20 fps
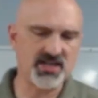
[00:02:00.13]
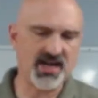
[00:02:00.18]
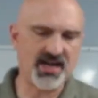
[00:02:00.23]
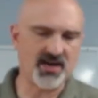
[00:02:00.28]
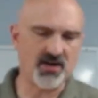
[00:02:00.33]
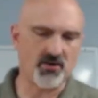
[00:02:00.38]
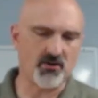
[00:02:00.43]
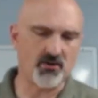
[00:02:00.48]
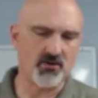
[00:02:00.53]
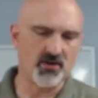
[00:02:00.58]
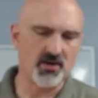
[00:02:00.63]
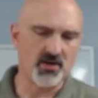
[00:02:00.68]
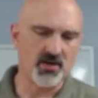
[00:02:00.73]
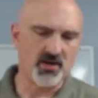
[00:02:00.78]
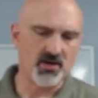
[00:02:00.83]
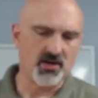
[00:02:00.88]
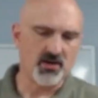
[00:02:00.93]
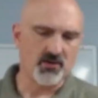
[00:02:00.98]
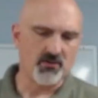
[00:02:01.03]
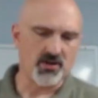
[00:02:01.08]
now
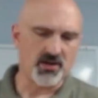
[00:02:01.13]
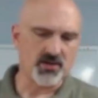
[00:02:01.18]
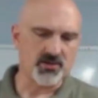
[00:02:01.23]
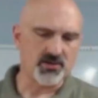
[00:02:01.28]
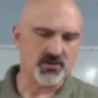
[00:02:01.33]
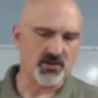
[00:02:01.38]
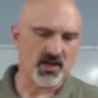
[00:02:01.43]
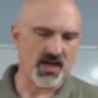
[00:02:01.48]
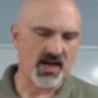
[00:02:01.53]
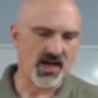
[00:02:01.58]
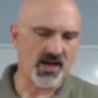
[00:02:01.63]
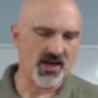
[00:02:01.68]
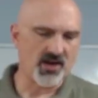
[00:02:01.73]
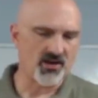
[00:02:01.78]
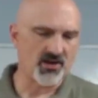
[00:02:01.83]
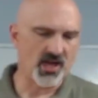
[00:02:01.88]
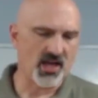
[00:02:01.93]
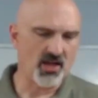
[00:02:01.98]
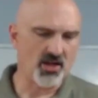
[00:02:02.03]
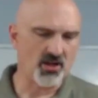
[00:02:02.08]
with
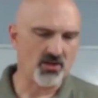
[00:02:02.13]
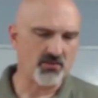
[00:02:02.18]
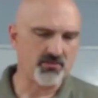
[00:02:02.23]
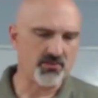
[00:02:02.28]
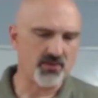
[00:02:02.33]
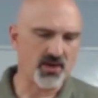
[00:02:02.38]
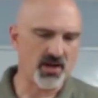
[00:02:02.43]
hired help